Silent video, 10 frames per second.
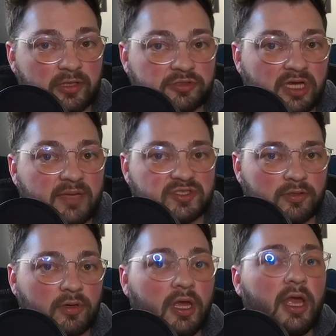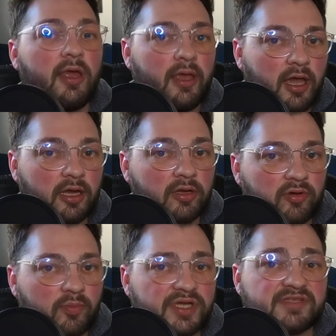and trap zone. Another
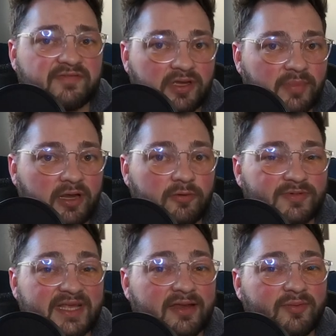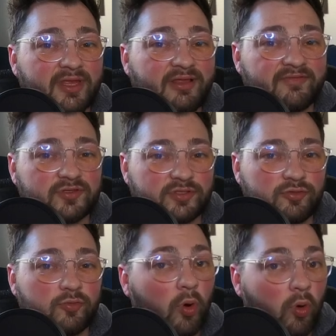impressive thing about it was that it could be level
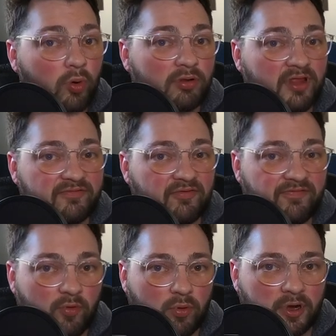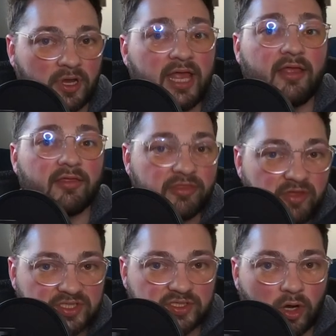2 or level 4,
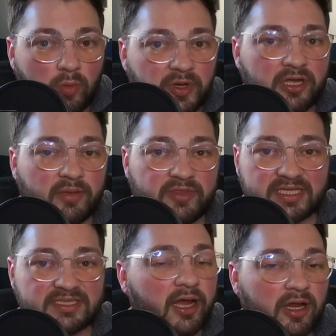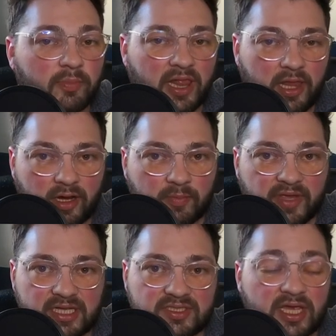thus opening up the entire player
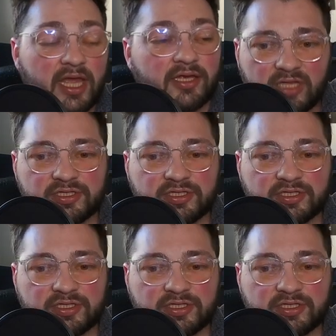base to